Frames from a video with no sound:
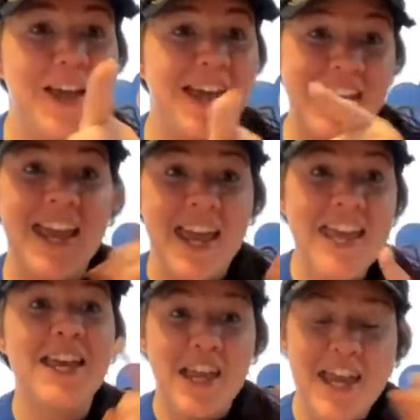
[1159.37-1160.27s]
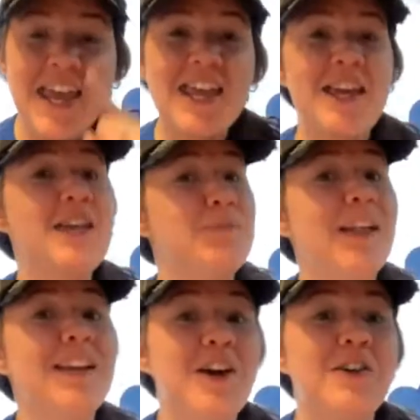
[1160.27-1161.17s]
He's
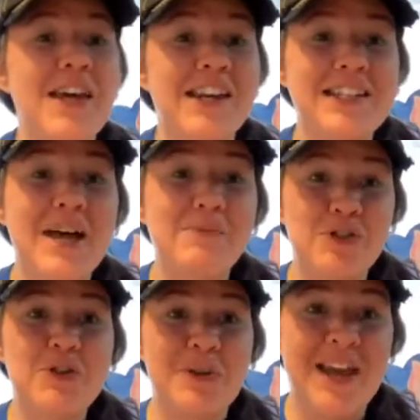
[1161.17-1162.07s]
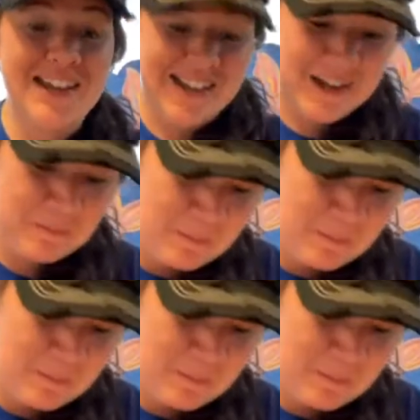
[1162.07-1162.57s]
probably heard that a time or two, hasn't he?